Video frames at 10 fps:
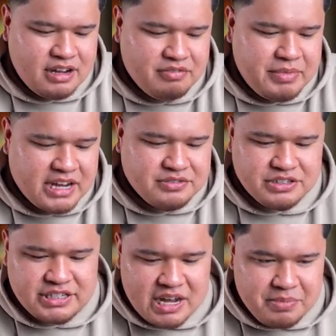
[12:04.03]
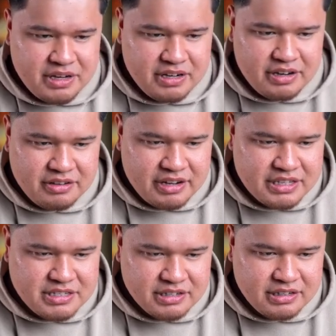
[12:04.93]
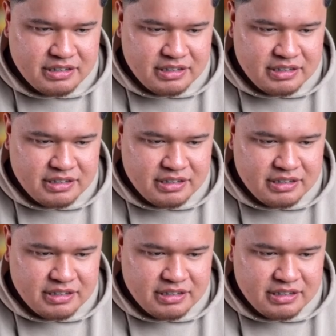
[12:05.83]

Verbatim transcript: of Max Verstappen, another insert.